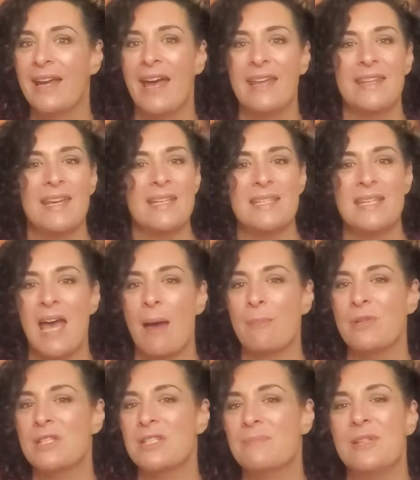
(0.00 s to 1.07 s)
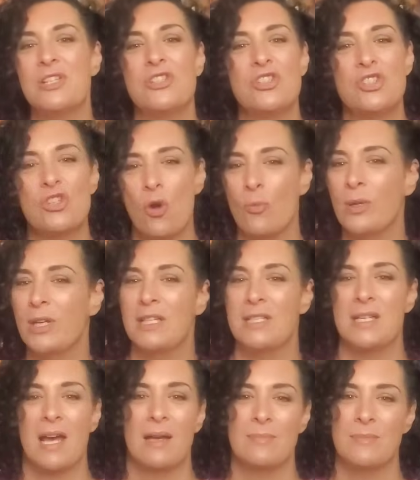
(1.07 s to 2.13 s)
And that's happened to me so many
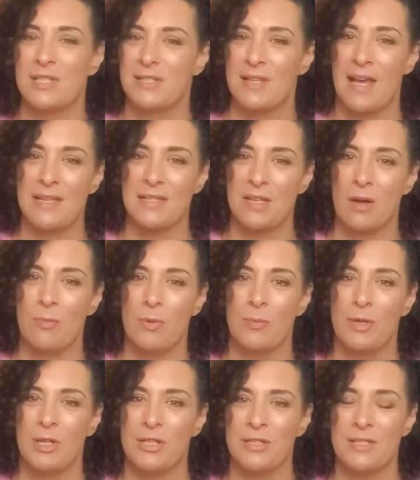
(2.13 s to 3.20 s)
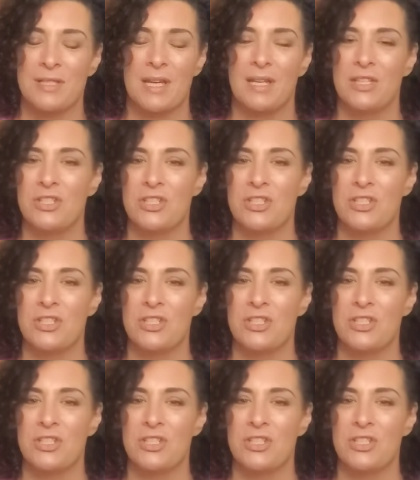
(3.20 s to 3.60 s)
times these last couple months. And